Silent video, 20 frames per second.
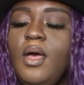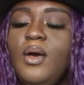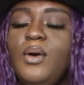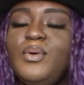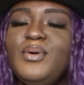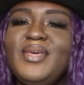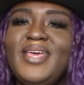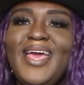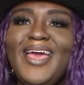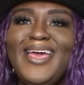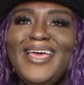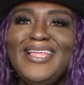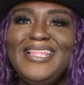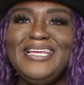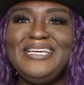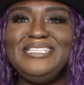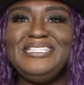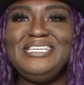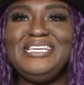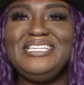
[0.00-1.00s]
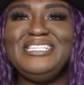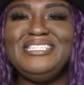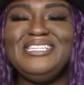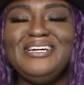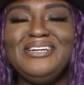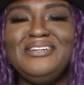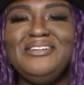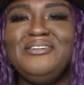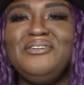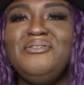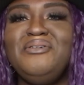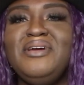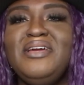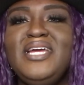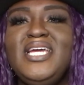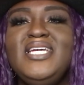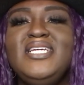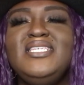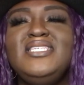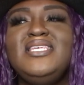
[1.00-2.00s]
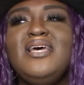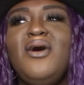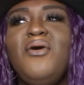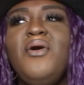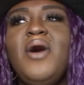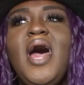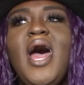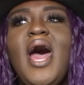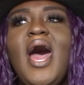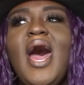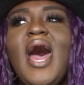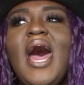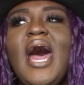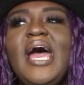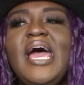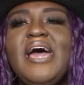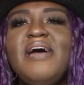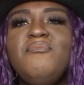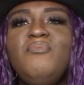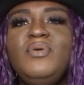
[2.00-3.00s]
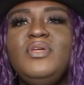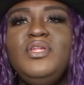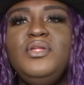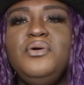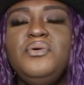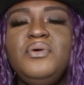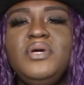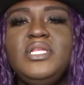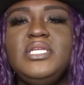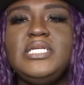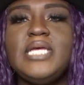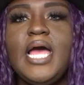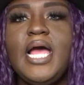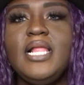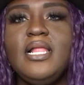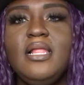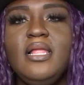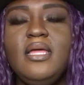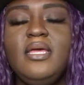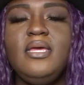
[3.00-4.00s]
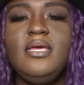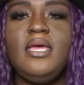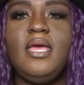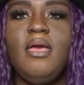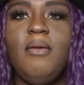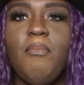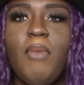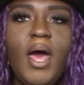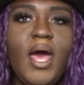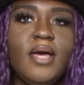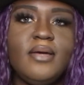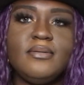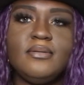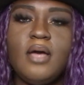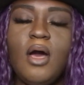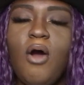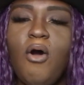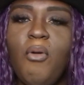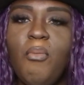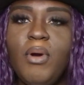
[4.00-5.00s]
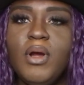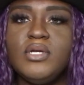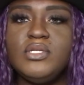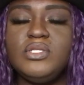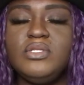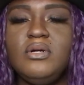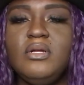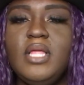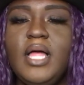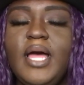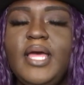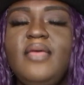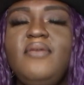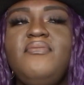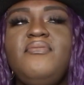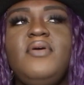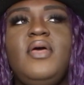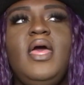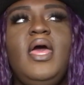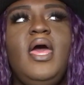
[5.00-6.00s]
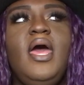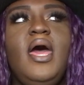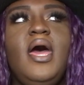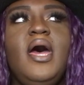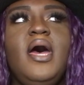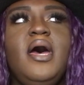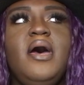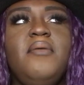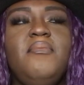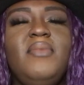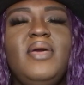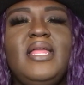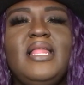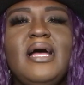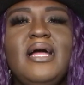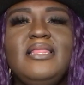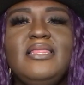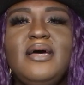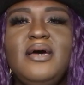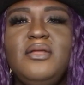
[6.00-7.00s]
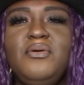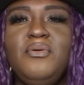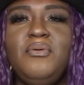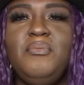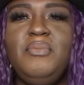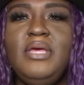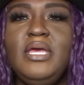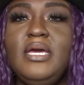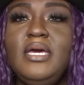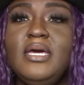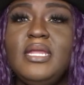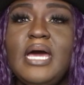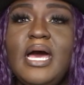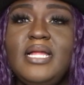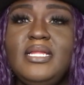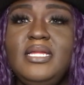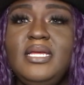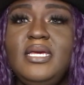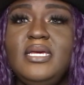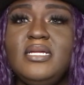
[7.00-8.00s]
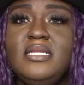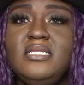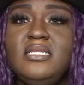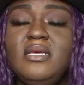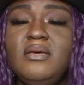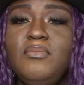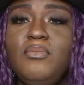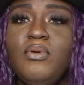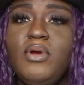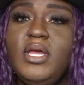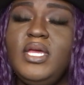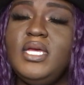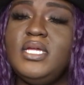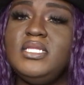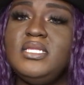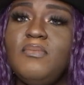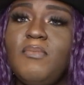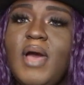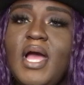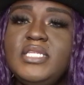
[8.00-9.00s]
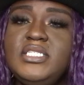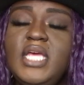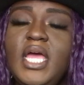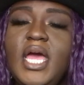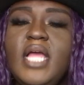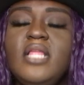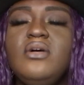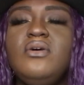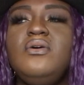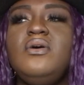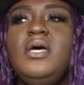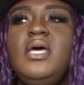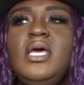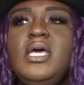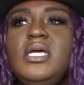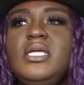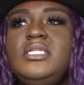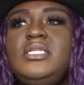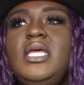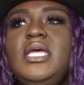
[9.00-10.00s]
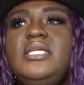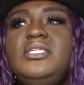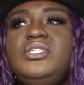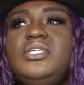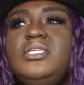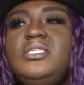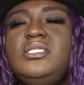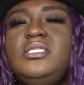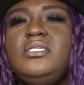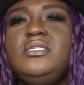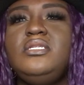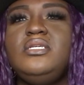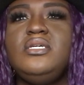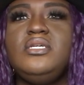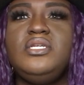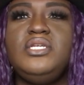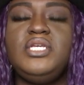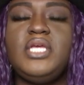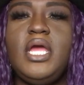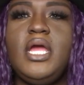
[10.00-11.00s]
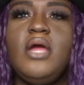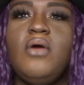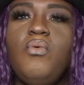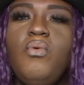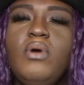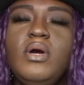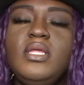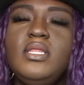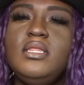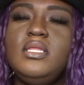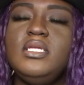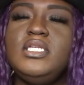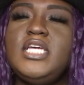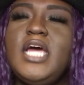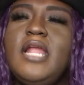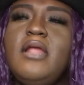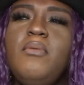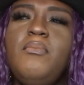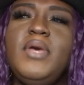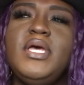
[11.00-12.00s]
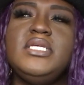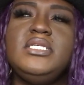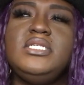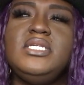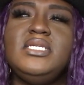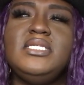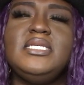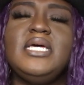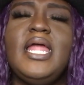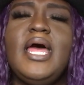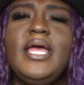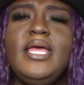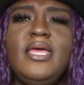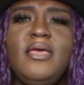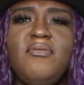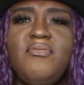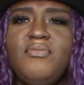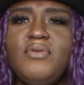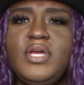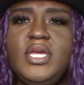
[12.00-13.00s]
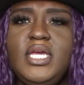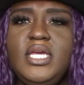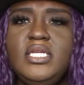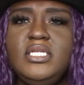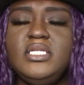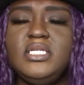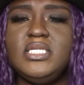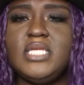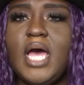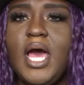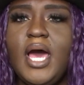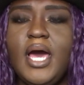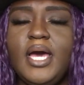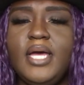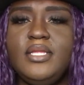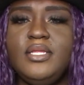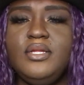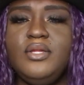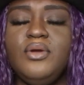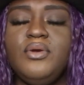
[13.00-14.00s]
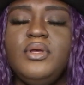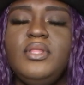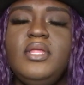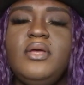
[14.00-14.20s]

Okay, let's get started, Aquarius. So, I have been doing channeling in my own personal life, um, and I thought it would be a good idea to bring it to my channel and just to share what the channel messages that I get for each sign during